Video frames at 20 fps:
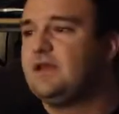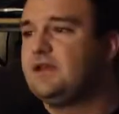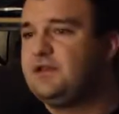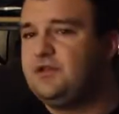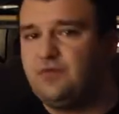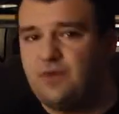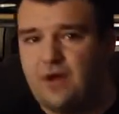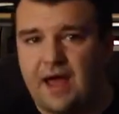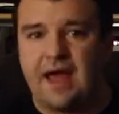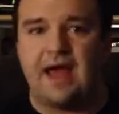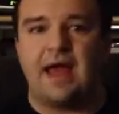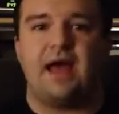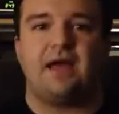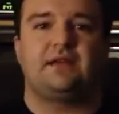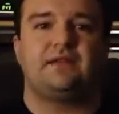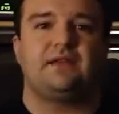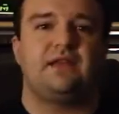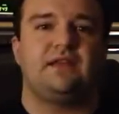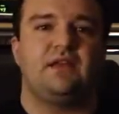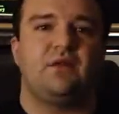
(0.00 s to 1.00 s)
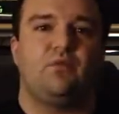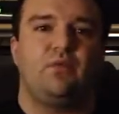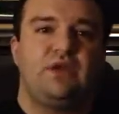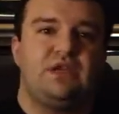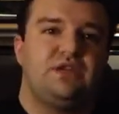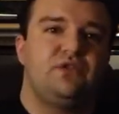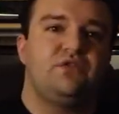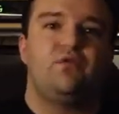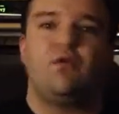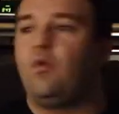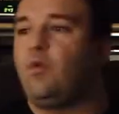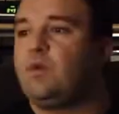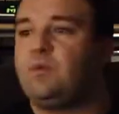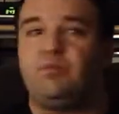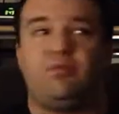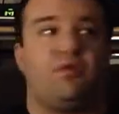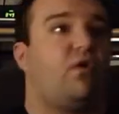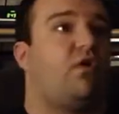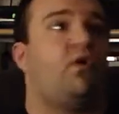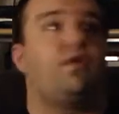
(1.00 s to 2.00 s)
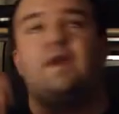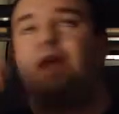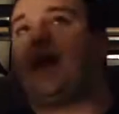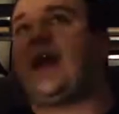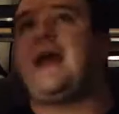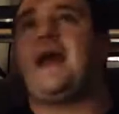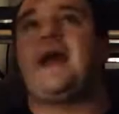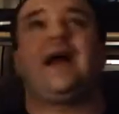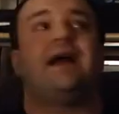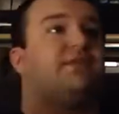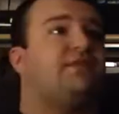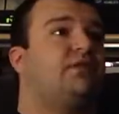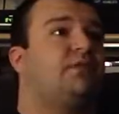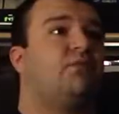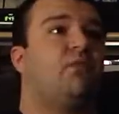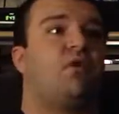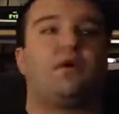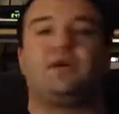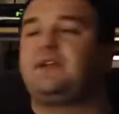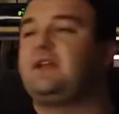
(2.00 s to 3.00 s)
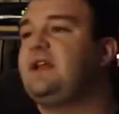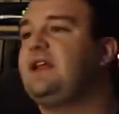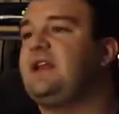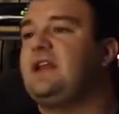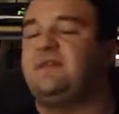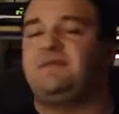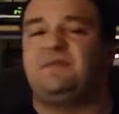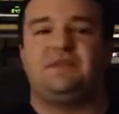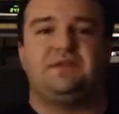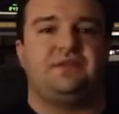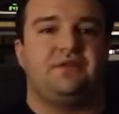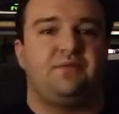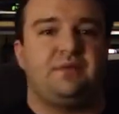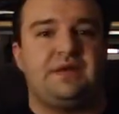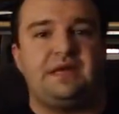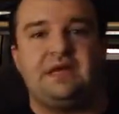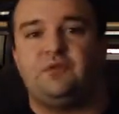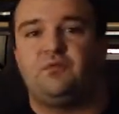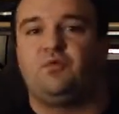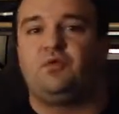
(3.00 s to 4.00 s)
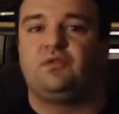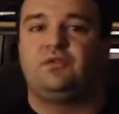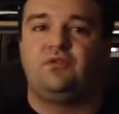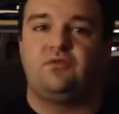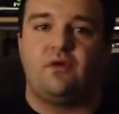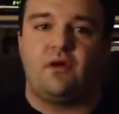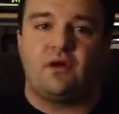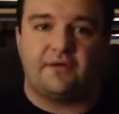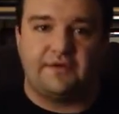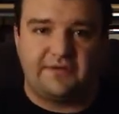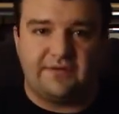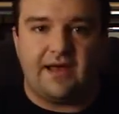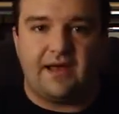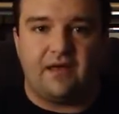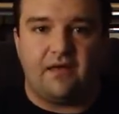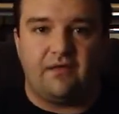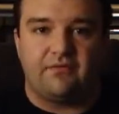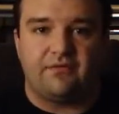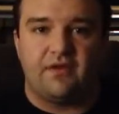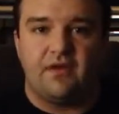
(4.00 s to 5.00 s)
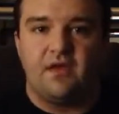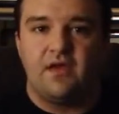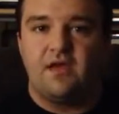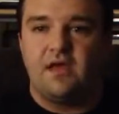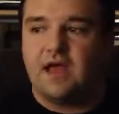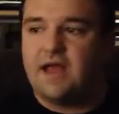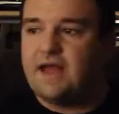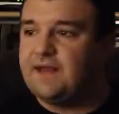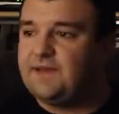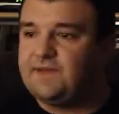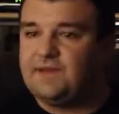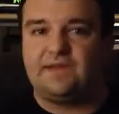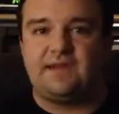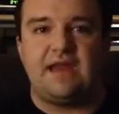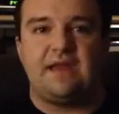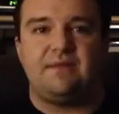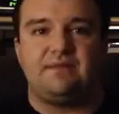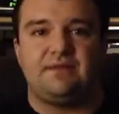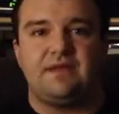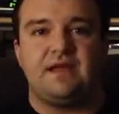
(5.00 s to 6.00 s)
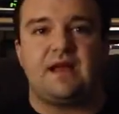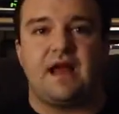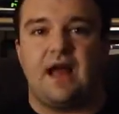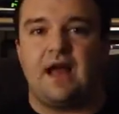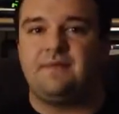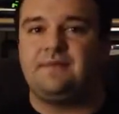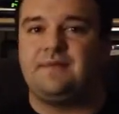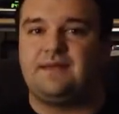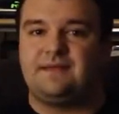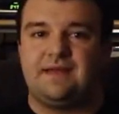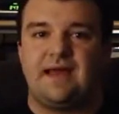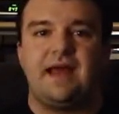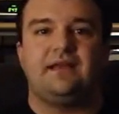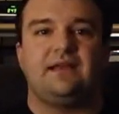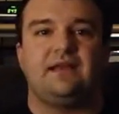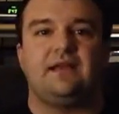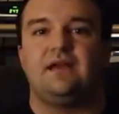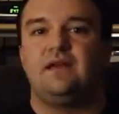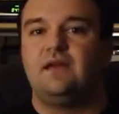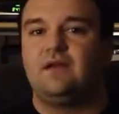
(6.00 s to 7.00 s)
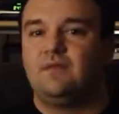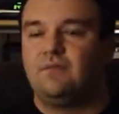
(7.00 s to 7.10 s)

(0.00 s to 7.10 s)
you act, and then we put all the ads and the marketing and everything that we need, we'll do ourselves." And it's the same thing. I'm the talent.